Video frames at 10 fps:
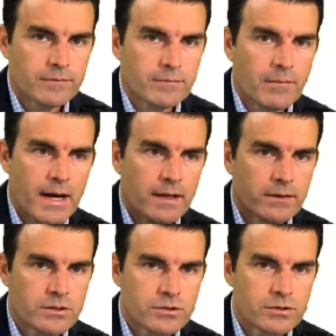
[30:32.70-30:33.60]

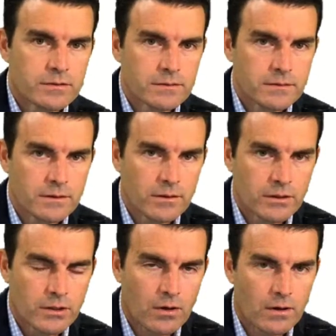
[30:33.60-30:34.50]
mileage, on
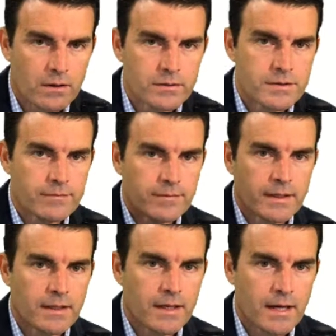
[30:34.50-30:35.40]
your cars, stuff
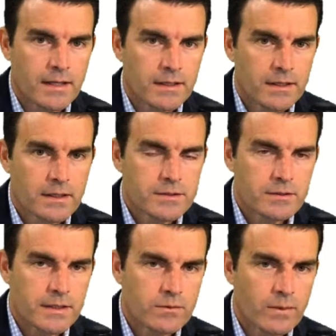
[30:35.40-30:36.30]
like that. So
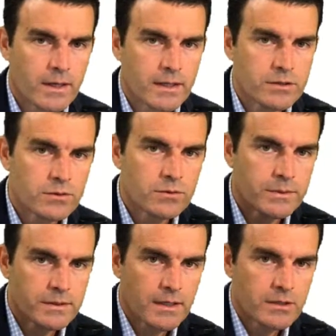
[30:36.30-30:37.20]
that's a way to
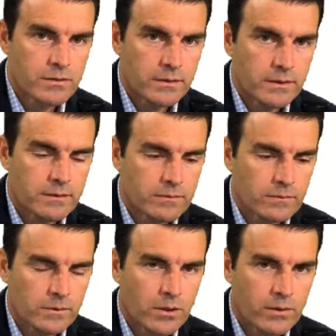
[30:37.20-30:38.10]
potentially
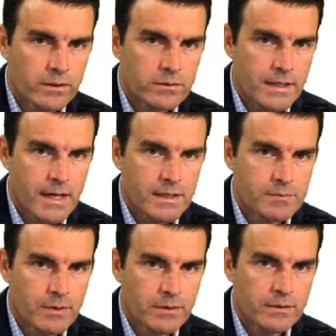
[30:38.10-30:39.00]
lower your tax
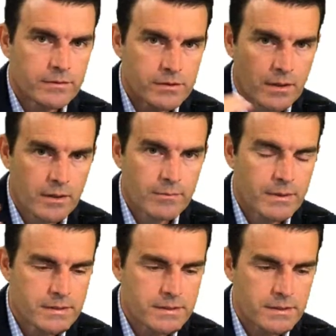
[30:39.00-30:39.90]
burden if you start a
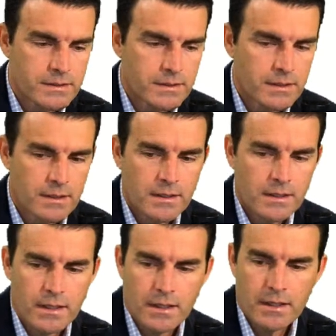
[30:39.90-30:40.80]
business,
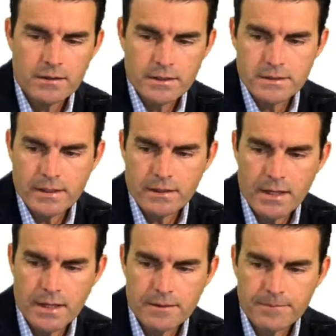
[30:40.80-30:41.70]
things like
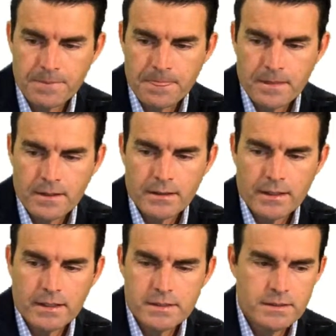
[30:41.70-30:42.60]
that.
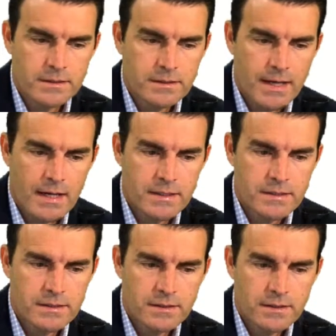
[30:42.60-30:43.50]
That gets into
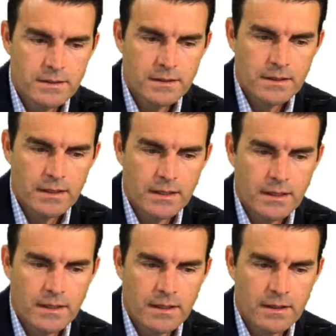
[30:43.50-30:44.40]
tax
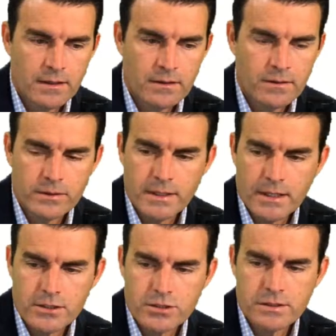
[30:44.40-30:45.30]

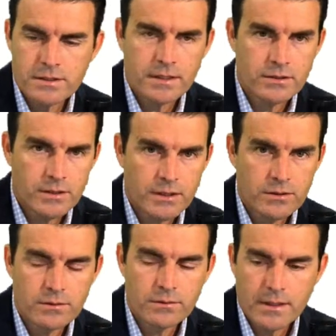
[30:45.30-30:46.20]
reductions, things you can
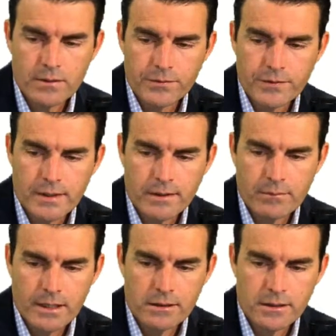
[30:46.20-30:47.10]
do there. We'll talk
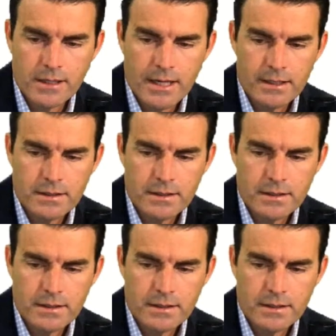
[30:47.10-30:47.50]
about that.